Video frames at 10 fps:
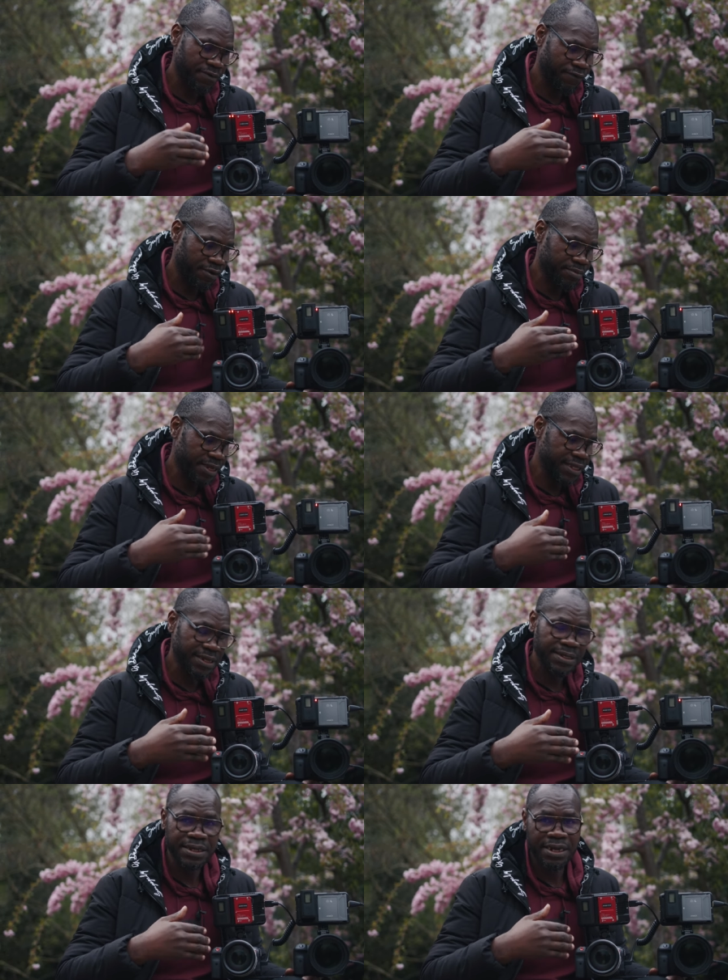from the
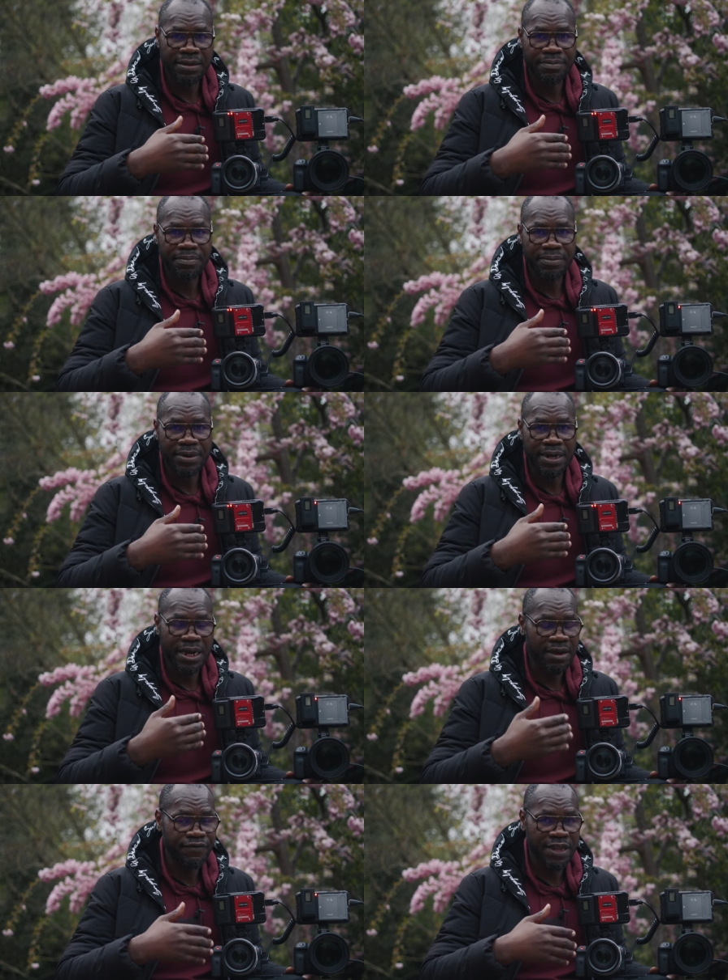tests that I, I
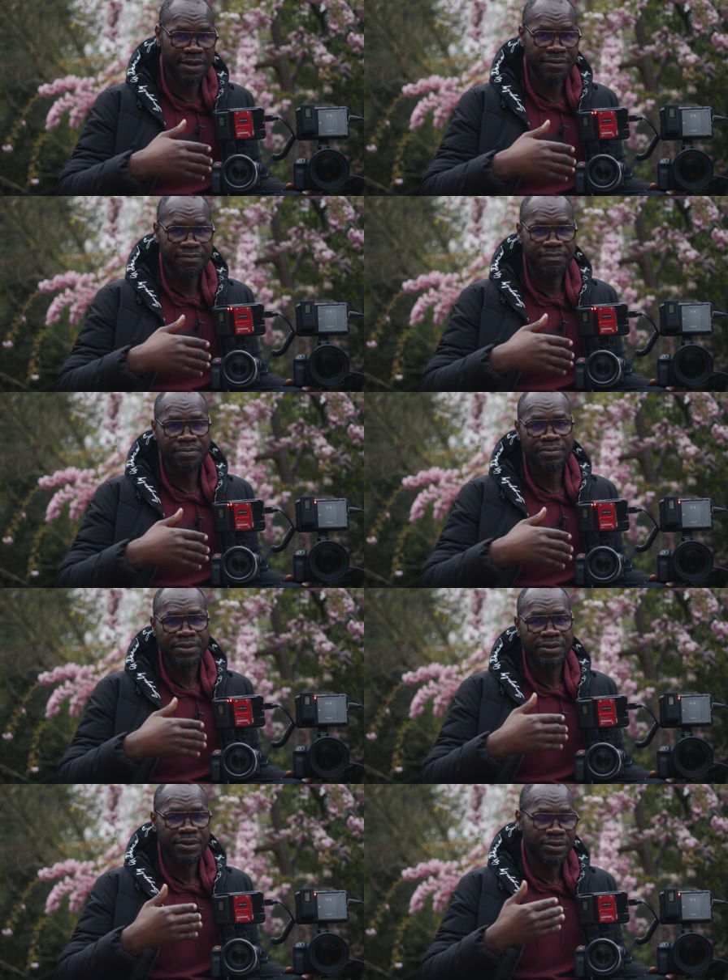have done
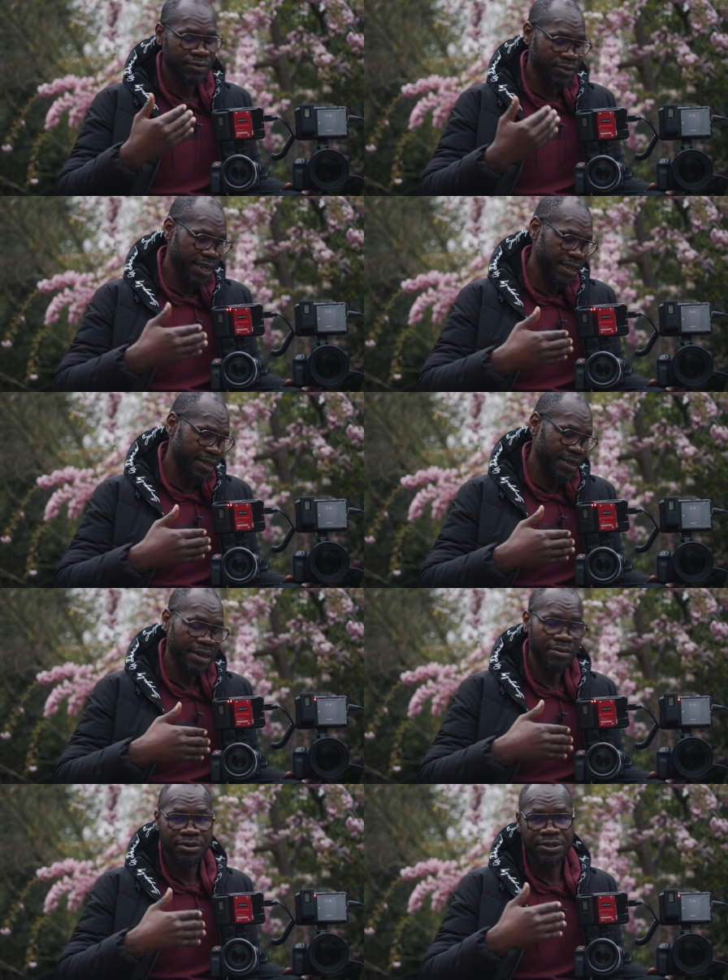today
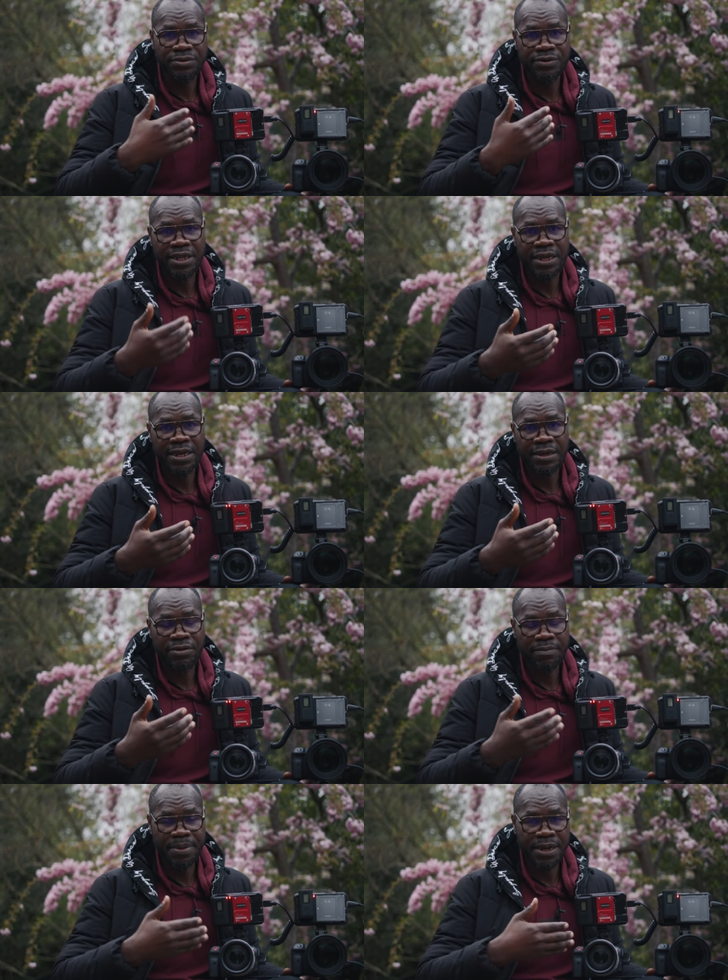and also the
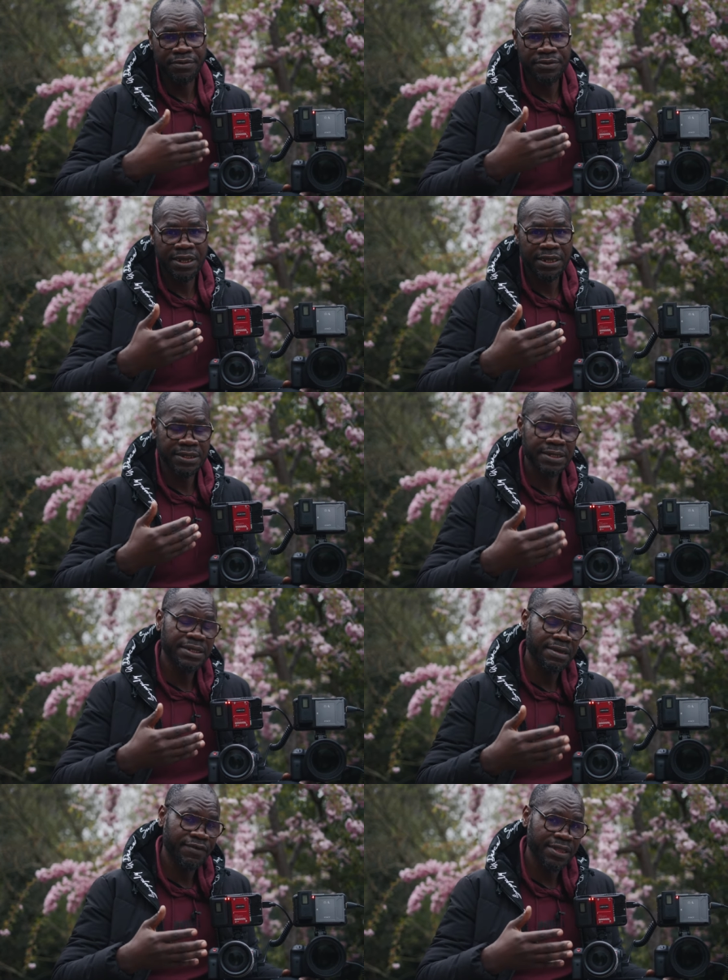compare with the
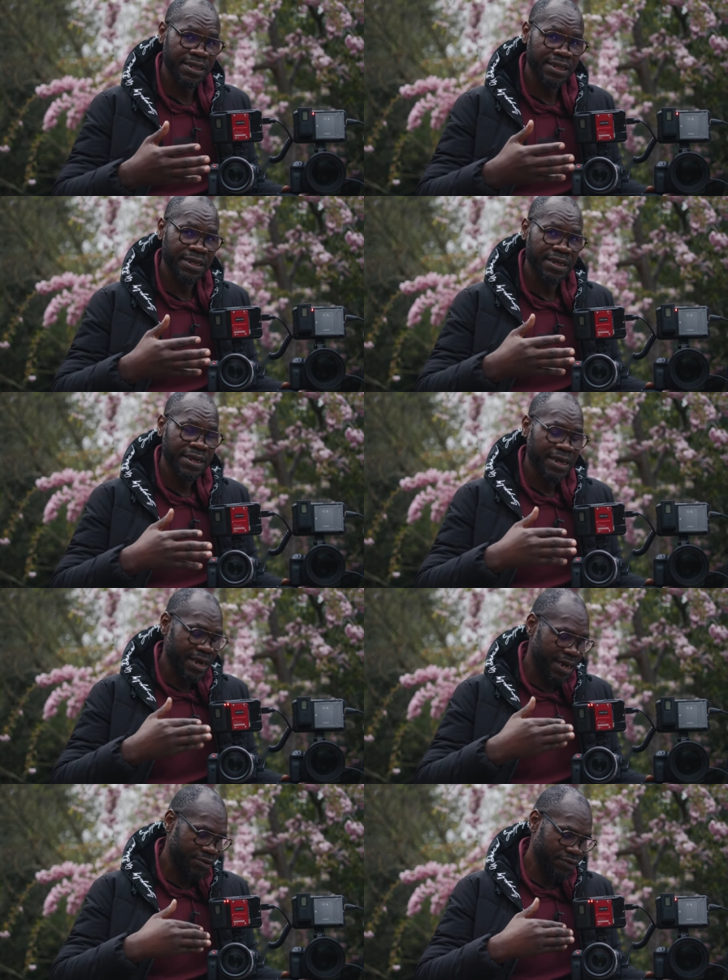C70,
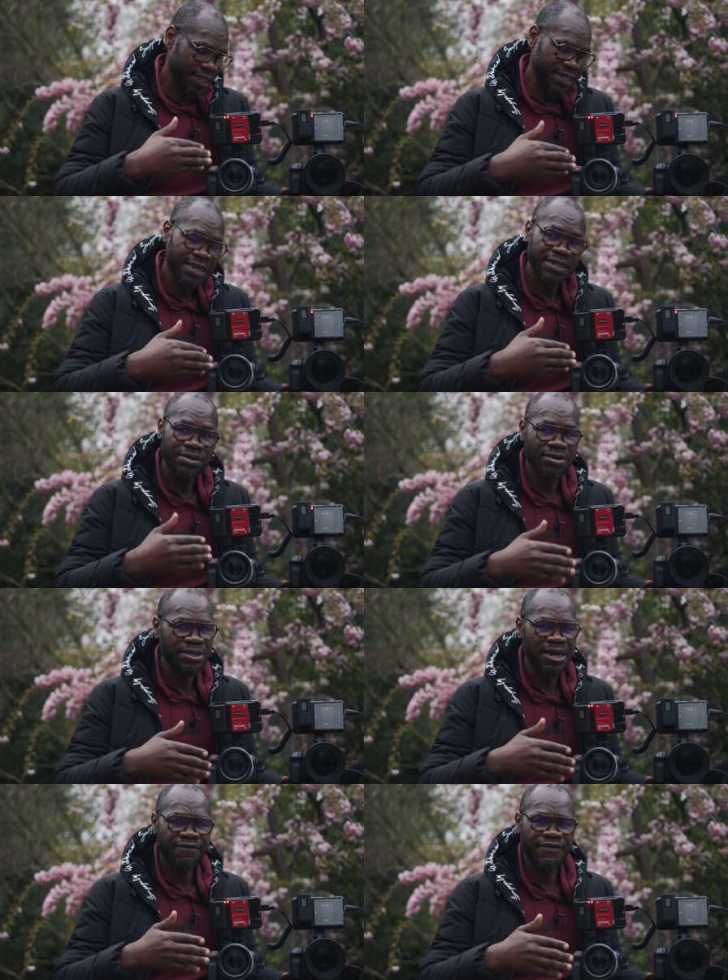I don't think that the
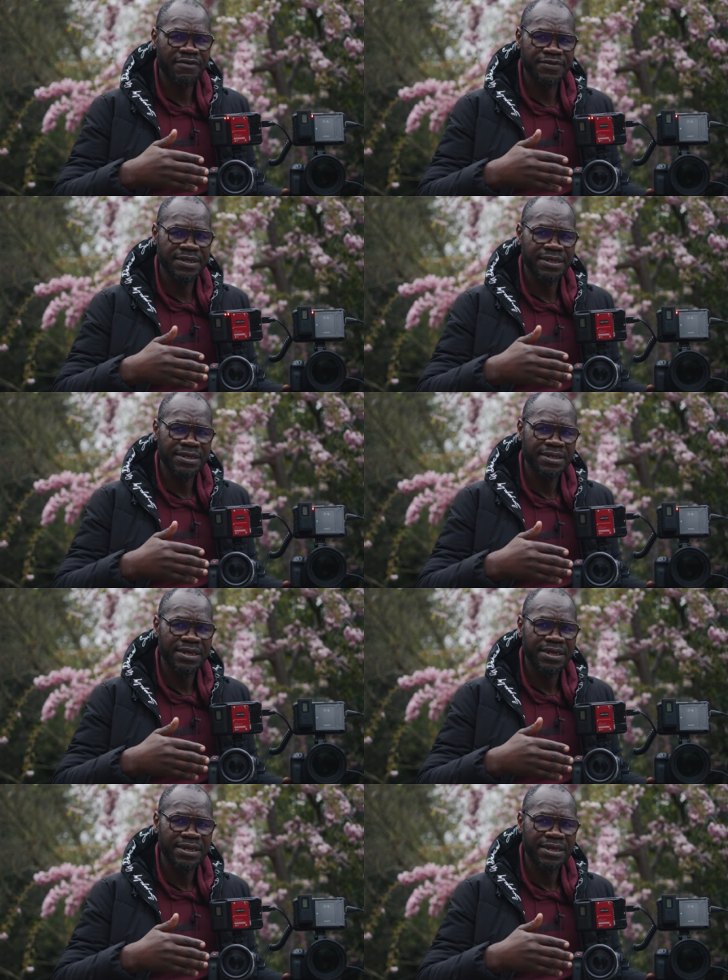r 5 c